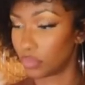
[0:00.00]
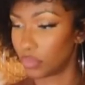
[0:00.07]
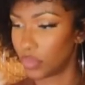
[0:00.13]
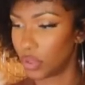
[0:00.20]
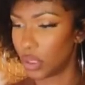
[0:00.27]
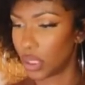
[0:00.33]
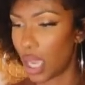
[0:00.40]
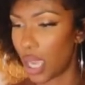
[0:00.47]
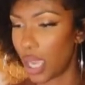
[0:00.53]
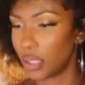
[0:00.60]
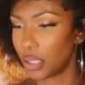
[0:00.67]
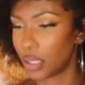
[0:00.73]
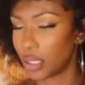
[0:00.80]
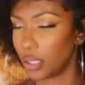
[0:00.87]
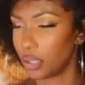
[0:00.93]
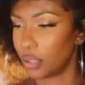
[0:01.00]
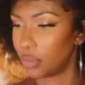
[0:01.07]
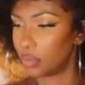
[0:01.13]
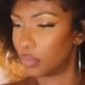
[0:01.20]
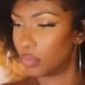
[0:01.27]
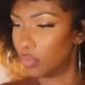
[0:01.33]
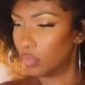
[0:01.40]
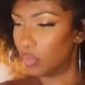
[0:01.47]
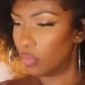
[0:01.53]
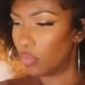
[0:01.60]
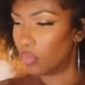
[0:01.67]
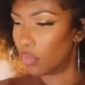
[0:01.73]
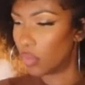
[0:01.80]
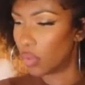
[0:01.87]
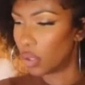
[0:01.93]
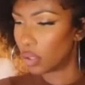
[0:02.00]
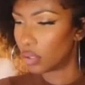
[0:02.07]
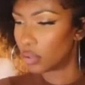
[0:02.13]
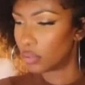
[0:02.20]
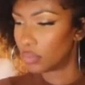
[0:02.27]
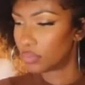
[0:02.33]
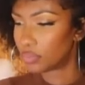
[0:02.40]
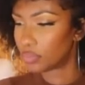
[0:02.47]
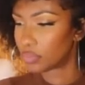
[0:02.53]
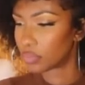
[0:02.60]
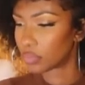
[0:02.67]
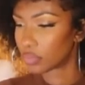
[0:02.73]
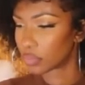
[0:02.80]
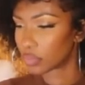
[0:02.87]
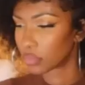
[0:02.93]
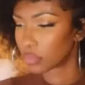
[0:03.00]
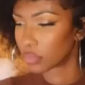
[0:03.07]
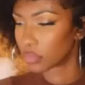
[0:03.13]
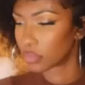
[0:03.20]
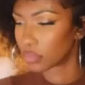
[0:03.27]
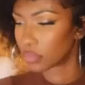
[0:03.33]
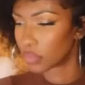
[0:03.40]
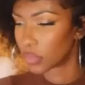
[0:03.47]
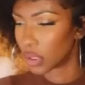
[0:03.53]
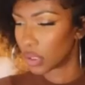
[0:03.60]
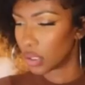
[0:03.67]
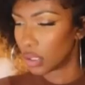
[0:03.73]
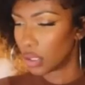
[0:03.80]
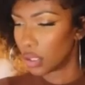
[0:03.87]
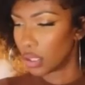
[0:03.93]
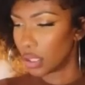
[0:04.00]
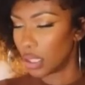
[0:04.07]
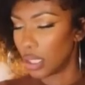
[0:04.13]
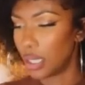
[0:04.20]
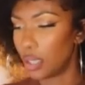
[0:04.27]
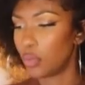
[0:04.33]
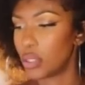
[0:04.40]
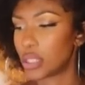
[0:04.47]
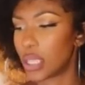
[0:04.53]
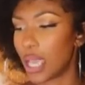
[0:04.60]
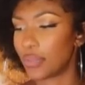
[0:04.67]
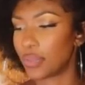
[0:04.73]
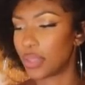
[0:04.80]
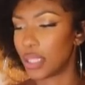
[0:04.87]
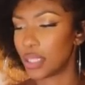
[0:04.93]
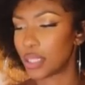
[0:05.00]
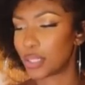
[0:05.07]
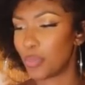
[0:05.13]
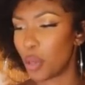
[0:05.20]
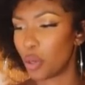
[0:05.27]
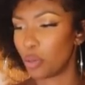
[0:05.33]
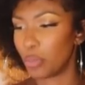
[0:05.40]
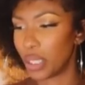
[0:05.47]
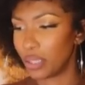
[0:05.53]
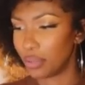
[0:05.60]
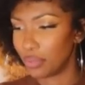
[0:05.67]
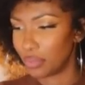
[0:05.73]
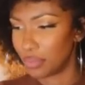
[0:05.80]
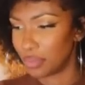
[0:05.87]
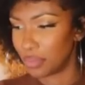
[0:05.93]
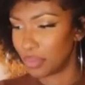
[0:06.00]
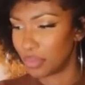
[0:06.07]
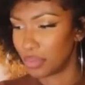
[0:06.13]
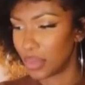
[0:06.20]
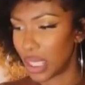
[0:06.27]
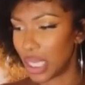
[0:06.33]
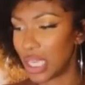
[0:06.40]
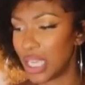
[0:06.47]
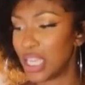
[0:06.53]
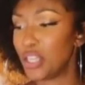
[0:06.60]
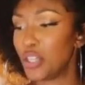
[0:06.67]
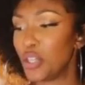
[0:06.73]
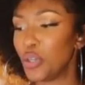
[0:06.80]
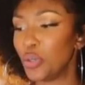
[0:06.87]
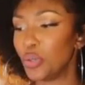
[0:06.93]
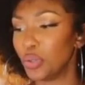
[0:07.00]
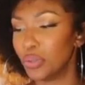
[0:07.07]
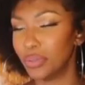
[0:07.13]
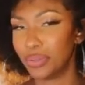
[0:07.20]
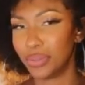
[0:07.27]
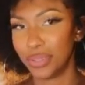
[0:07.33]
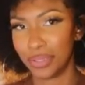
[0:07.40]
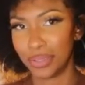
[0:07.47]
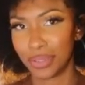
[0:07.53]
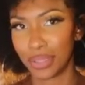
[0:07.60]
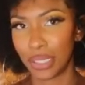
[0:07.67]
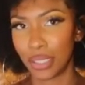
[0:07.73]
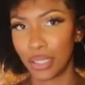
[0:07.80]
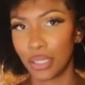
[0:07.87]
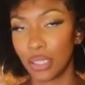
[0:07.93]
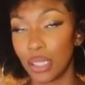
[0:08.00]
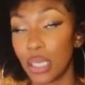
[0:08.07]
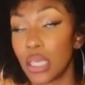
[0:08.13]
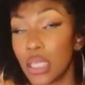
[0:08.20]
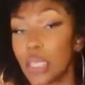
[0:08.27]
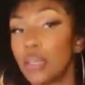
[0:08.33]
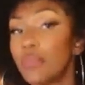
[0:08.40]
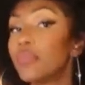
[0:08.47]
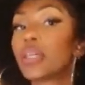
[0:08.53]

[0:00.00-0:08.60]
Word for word: Okay. I will have to buy it. Mm-hmm. Second. It was at this moment he knew he